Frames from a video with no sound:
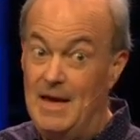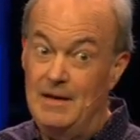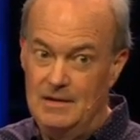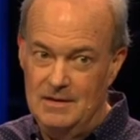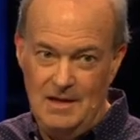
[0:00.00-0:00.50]

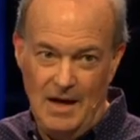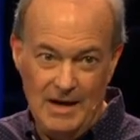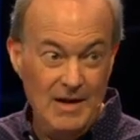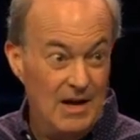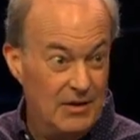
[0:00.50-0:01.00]
dead
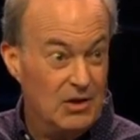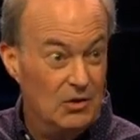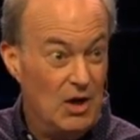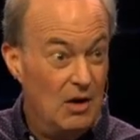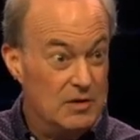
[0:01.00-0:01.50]
inside that
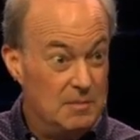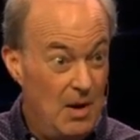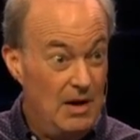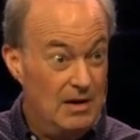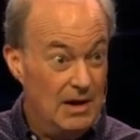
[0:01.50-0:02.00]
you're not
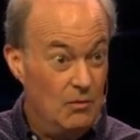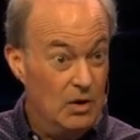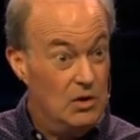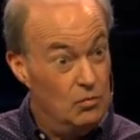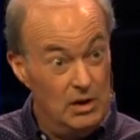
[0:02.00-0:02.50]
responding
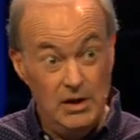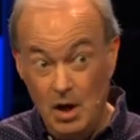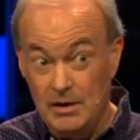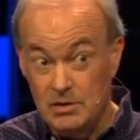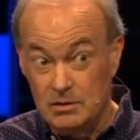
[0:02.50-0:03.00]
when you
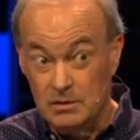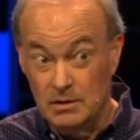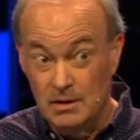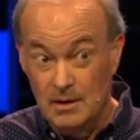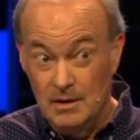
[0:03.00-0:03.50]
really ought to?
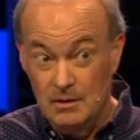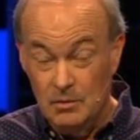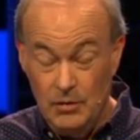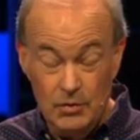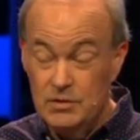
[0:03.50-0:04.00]

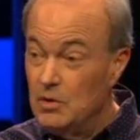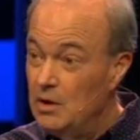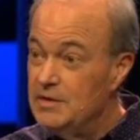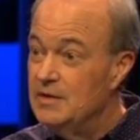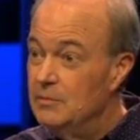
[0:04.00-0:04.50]
Well, those are
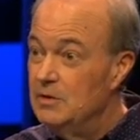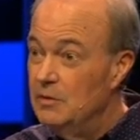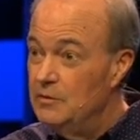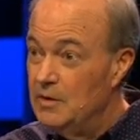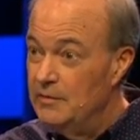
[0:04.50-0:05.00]
all
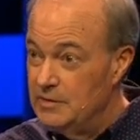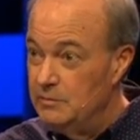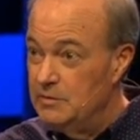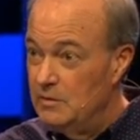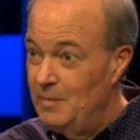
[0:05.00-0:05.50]
symptoms
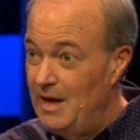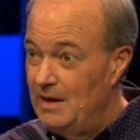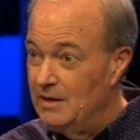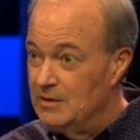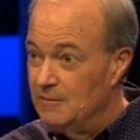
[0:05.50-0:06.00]
of
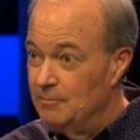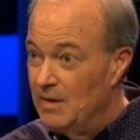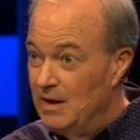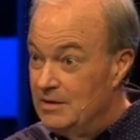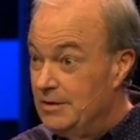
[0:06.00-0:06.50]
baggage.
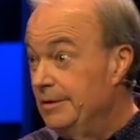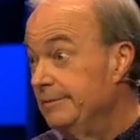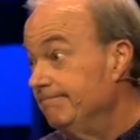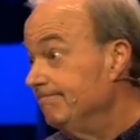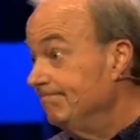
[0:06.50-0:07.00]

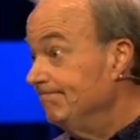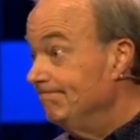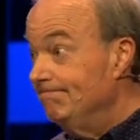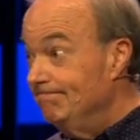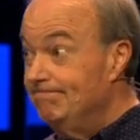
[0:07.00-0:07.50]
So,
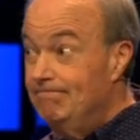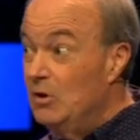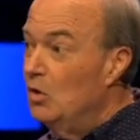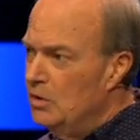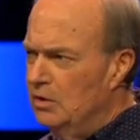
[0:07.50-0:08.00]

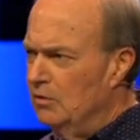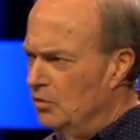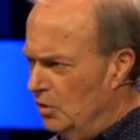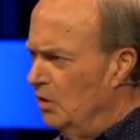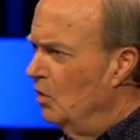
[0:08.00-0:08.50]
you know, you
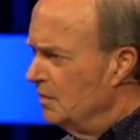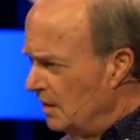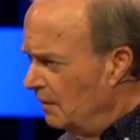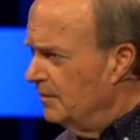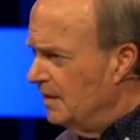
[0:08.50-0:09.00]
can do your own
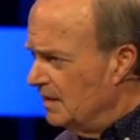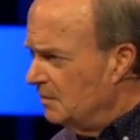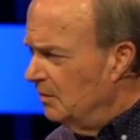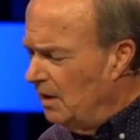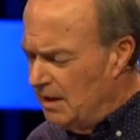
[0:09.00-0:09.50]

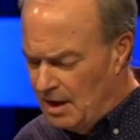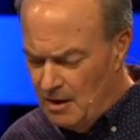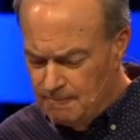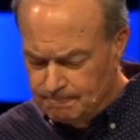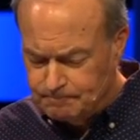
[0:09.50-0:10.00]
self-assessment right
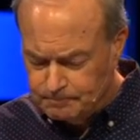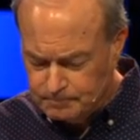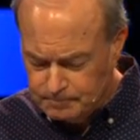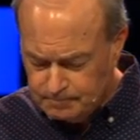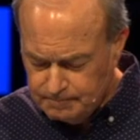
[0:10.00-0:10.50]
now.
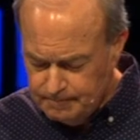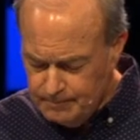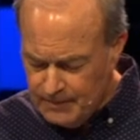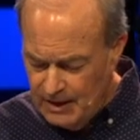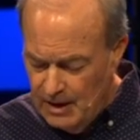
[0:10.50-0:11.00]

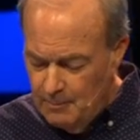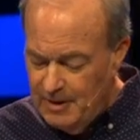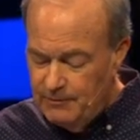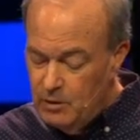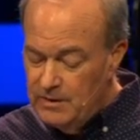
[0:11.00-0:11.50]

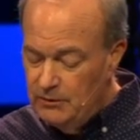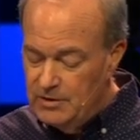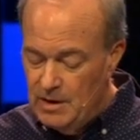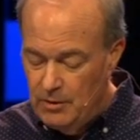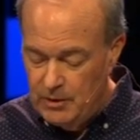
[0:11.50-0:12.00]
But if you've
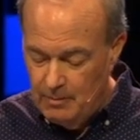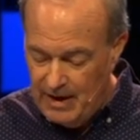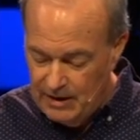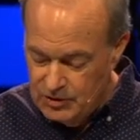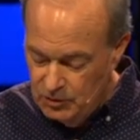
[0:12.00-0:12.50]
never dealt with your
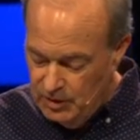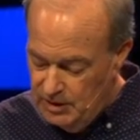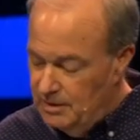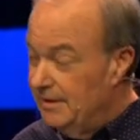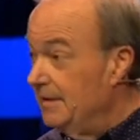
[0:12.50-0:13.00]
baggage, you
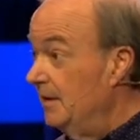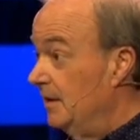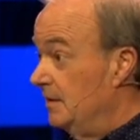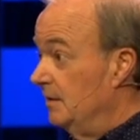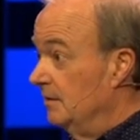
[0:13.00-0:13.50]
really look like
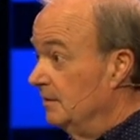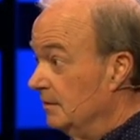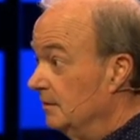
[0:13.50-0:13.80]
this.